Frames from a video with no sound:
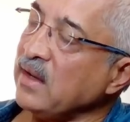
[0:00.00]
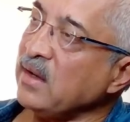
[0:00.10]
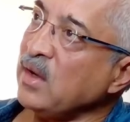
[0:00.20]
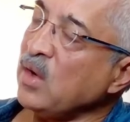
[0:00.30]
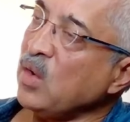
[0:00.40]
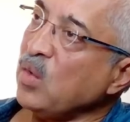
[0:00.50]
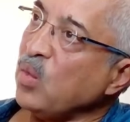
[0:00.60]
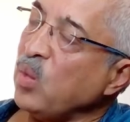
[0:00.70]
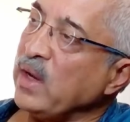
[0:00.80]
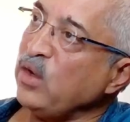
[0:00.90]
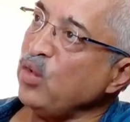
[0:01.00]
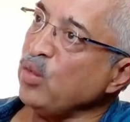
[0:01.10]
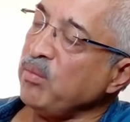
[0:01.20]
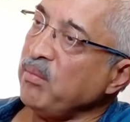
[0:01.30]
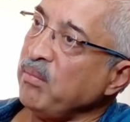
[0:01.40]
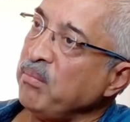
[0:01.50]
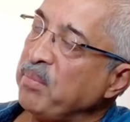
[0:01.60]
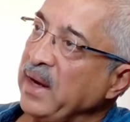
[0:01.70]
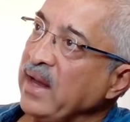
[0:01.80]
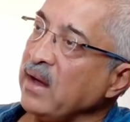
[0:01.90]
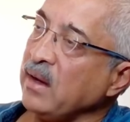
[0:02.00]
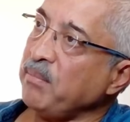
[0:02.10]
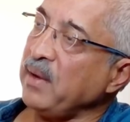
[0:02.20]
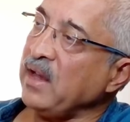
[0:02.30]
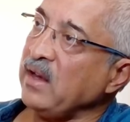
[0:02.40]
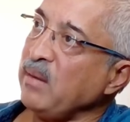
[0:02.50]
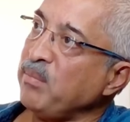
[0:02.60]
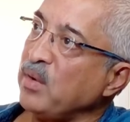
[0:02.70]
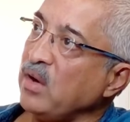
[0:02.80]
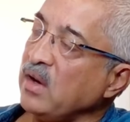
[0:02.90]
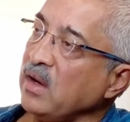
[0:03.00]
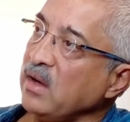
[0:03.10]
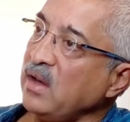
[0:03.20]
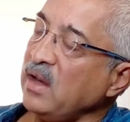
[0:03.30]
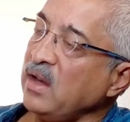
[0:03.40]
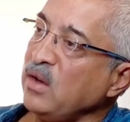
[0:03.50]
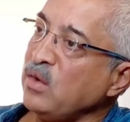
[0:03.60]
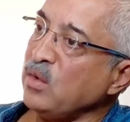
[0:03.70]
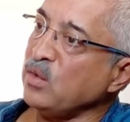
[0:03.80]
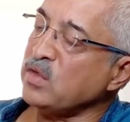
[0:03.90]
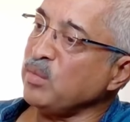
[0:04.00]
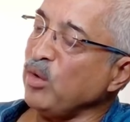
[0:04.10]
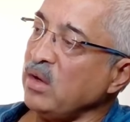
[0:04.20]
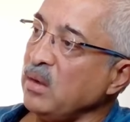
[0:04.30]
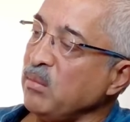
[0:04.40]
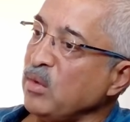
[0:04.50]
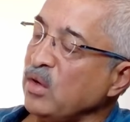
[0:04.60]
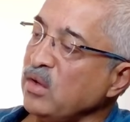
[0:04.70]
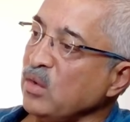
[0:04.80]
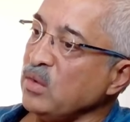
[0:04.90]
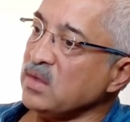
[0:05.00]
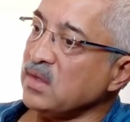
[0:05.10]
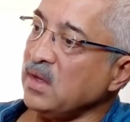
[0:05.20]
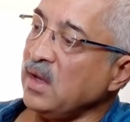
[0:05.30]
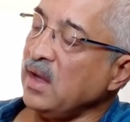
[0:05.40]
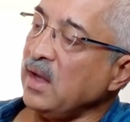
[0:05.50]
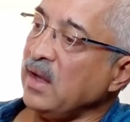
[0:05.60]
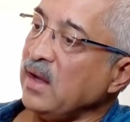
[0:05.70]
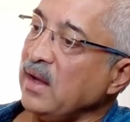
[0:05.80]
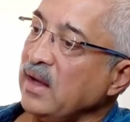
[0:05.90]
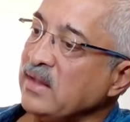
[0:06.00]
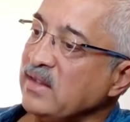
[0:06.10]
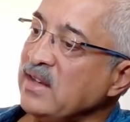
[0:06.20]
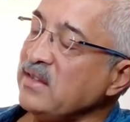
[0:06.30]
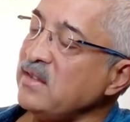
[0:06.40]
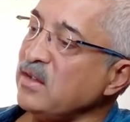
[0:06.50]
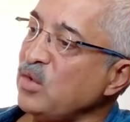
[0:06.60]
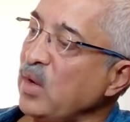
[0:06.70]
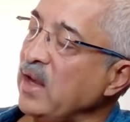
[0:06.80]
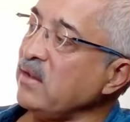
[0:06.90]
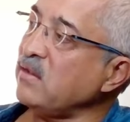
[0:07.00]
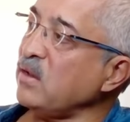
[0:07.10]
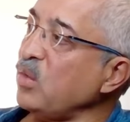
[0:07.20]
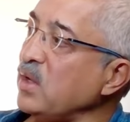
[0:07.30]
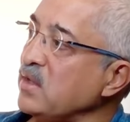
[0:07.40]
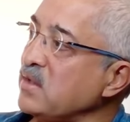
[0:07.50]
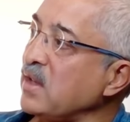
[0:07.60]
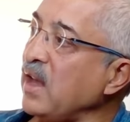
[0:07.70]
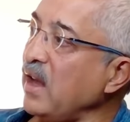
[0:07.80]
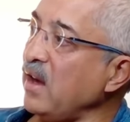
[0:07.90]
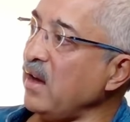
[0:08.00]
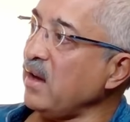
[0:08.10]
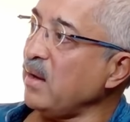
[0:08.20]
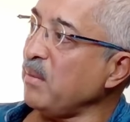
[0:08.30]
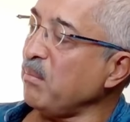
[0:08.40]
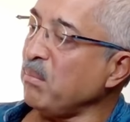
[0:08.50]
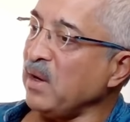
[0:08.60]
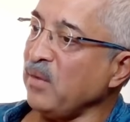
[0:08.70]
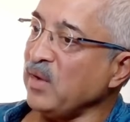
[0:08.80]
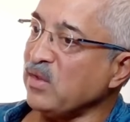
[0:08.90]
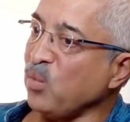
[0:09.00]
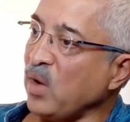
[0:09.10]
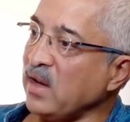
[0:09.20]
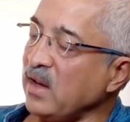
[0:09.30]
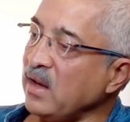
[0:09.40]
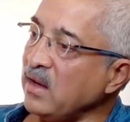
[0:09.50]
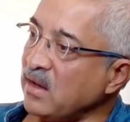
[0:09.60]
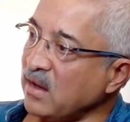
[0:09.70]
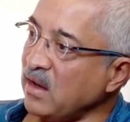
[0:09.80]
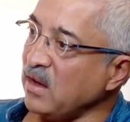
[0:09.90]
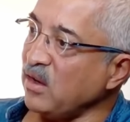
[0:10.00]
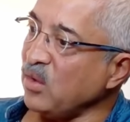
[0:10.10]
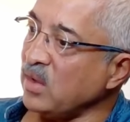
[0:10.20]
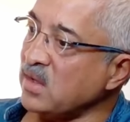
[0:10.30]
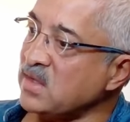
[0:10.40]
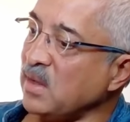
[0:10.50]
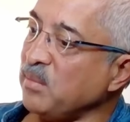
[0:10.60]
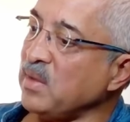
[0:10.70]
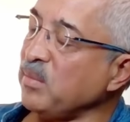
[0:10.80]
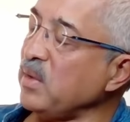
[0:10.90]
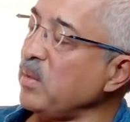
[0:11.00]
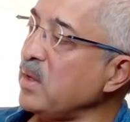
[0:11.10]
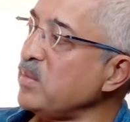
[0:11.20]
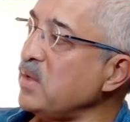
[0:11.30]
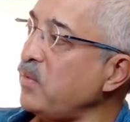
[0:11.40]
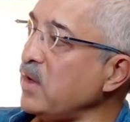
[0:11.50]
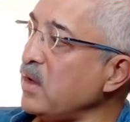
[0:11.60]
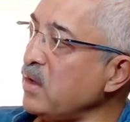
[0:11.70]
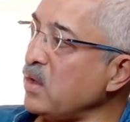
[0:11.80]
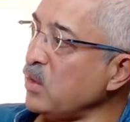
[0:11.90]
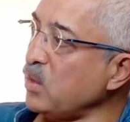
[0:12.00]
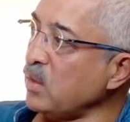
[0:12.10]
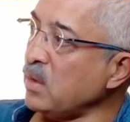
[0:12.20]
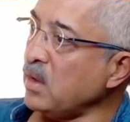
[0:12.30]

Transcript: that when you break up any product into smaller modules, it's easier to execute at scale. But if it's one integrated unit, sometimes it becomes difficult to